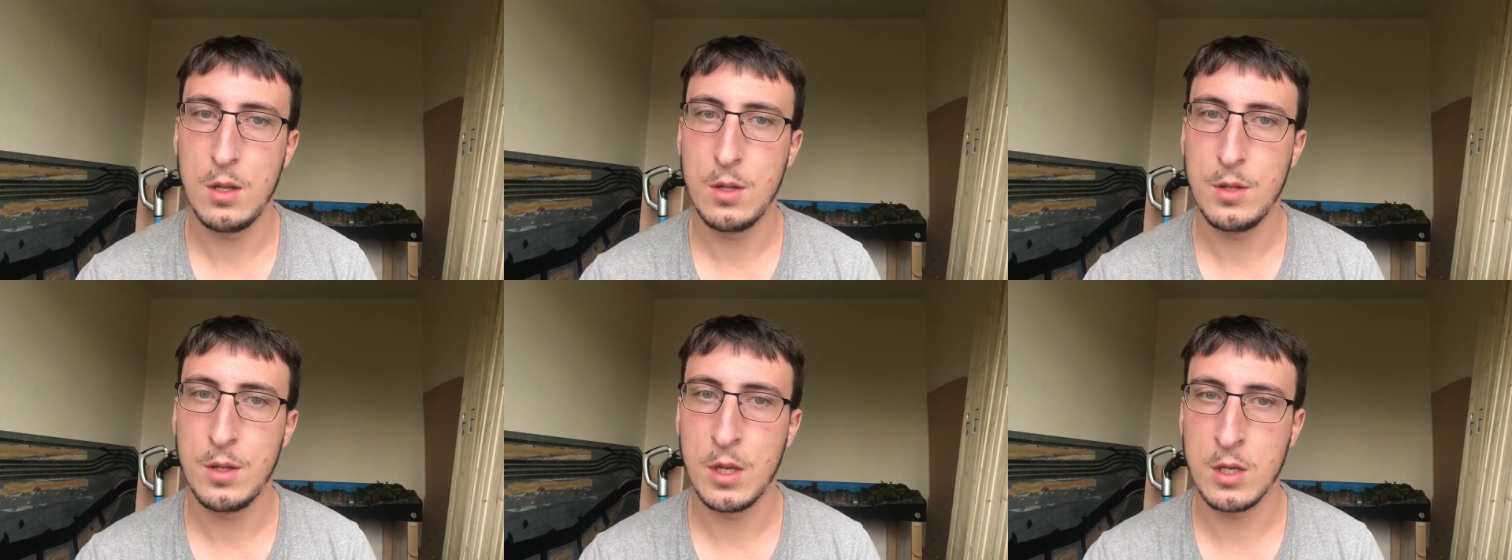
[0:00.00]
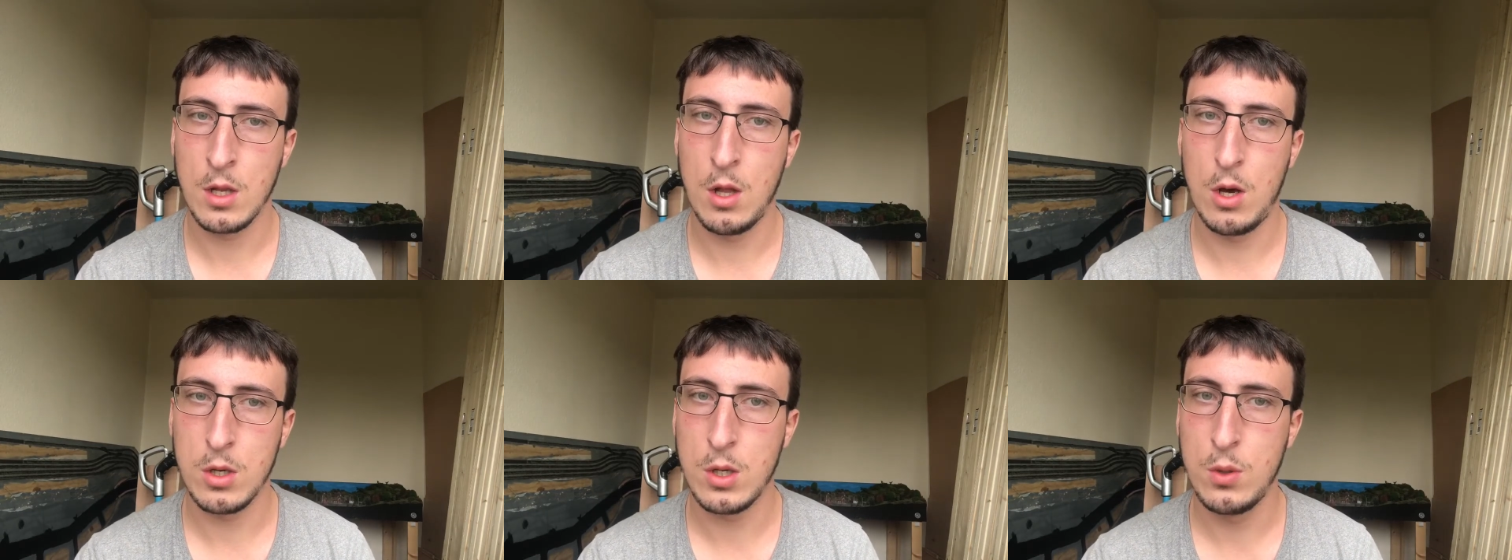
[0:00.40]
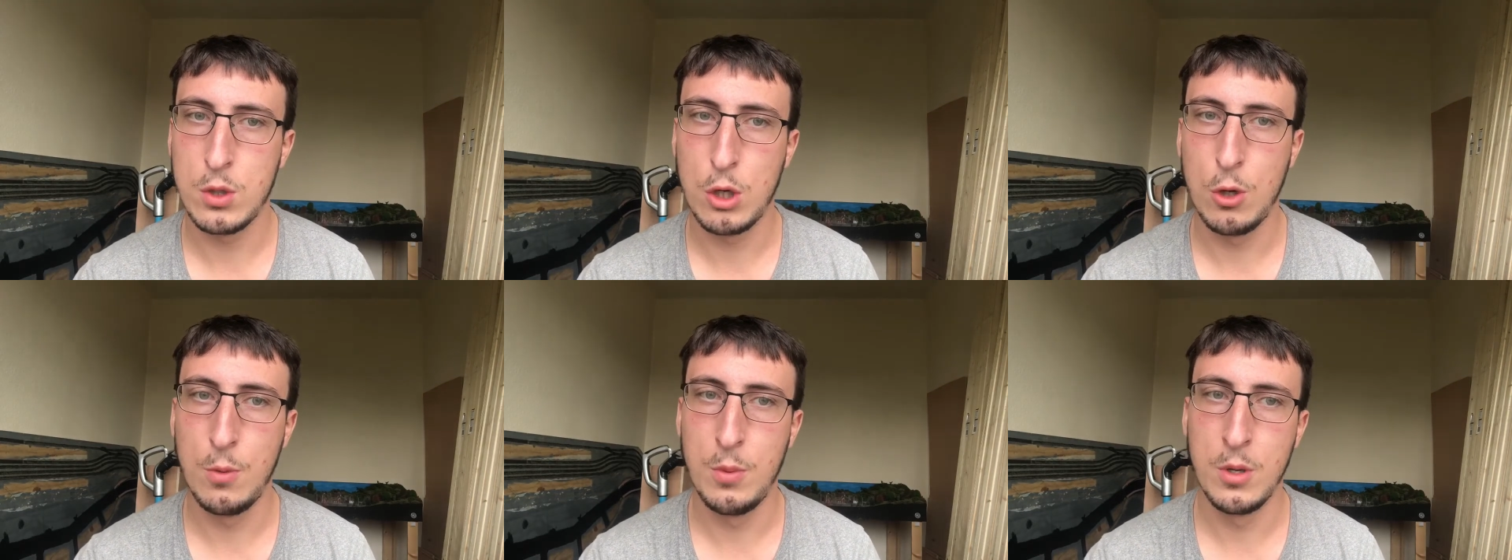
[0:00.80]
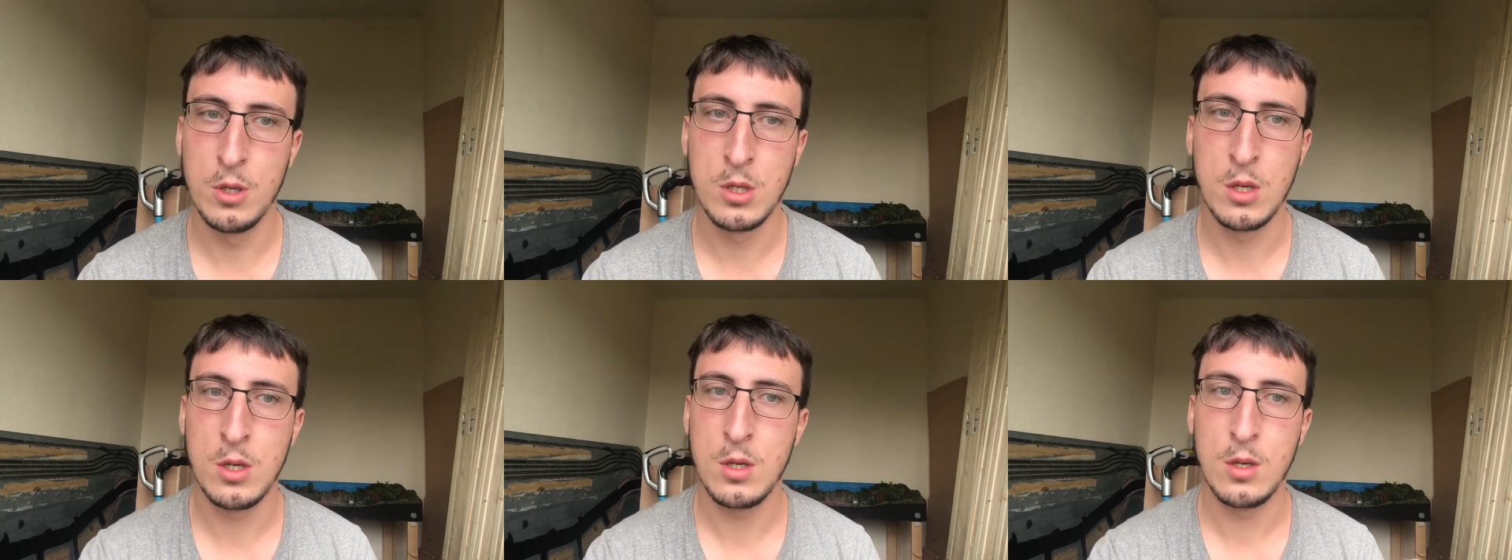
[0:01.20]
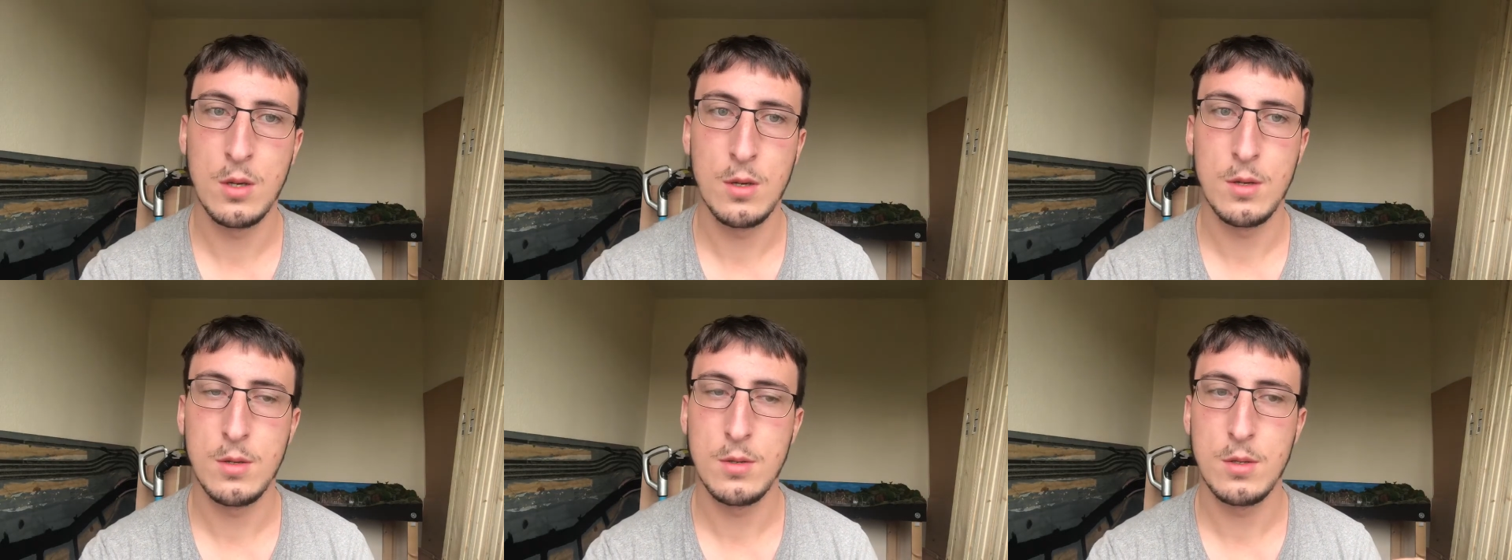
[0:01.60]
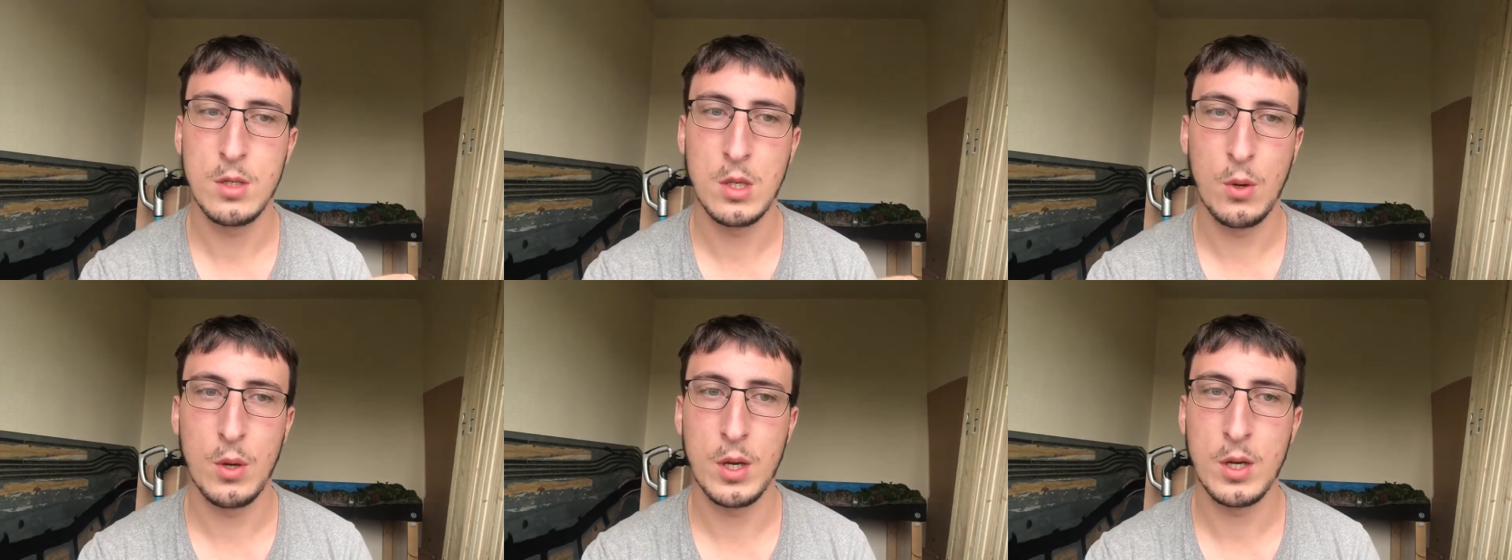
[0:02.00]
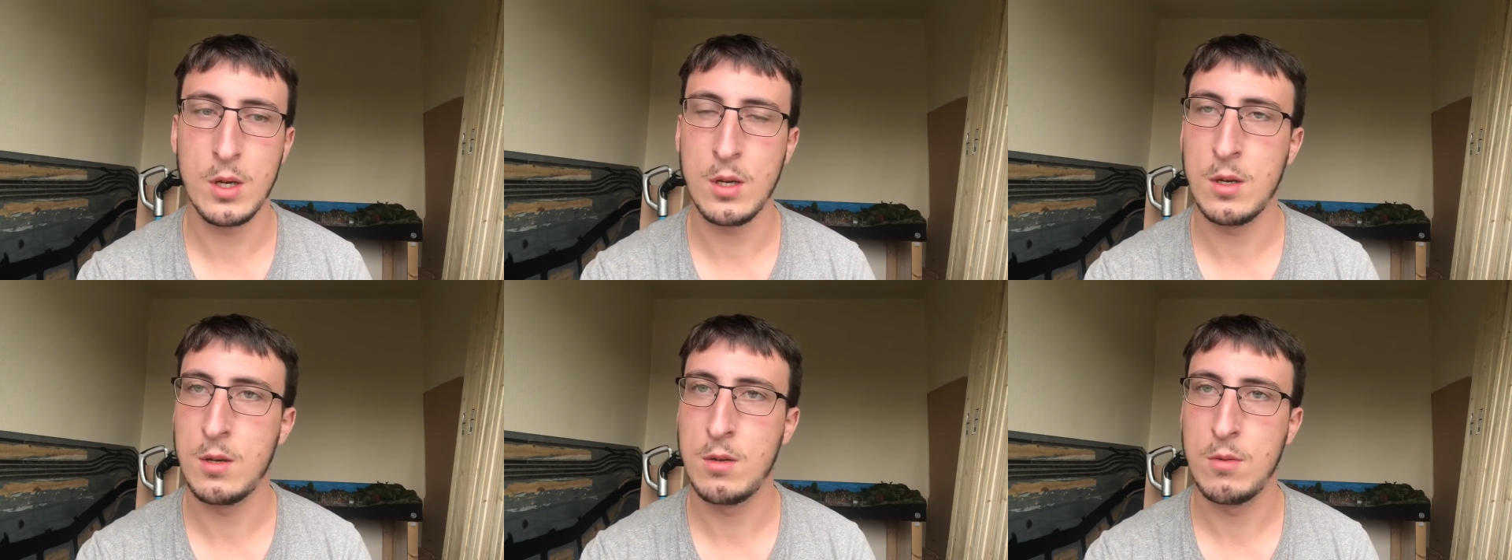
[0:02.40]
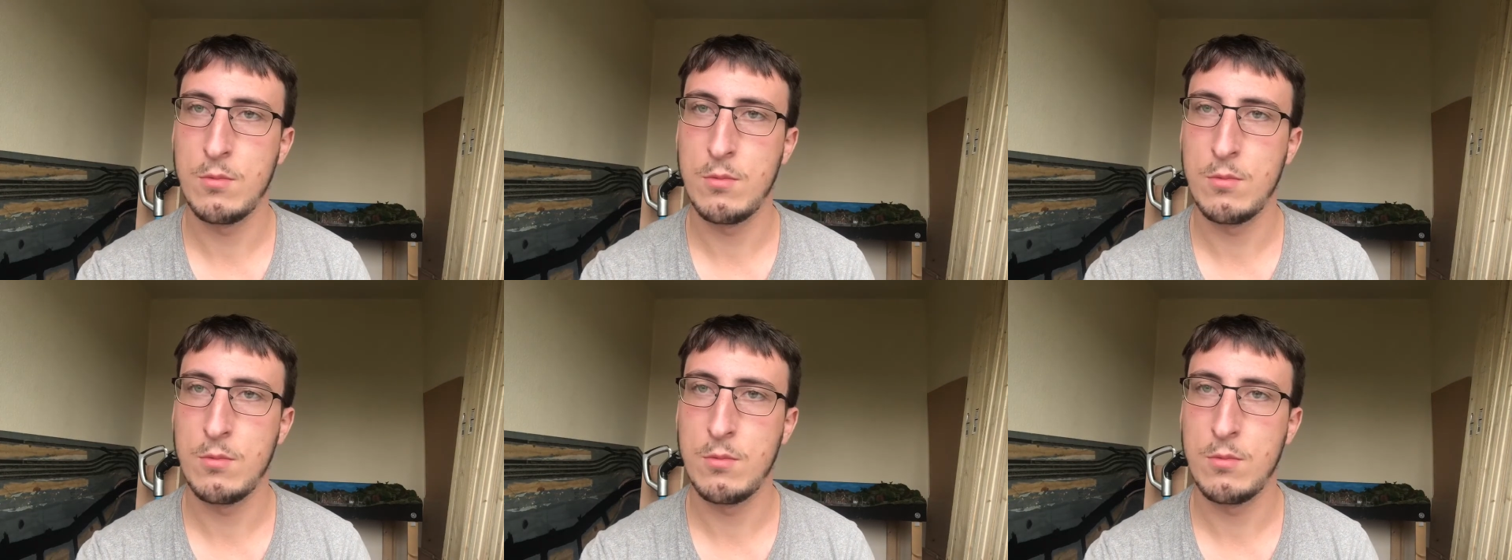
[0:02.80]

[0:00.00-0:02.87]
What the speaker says: There's a lot of YouTubers doing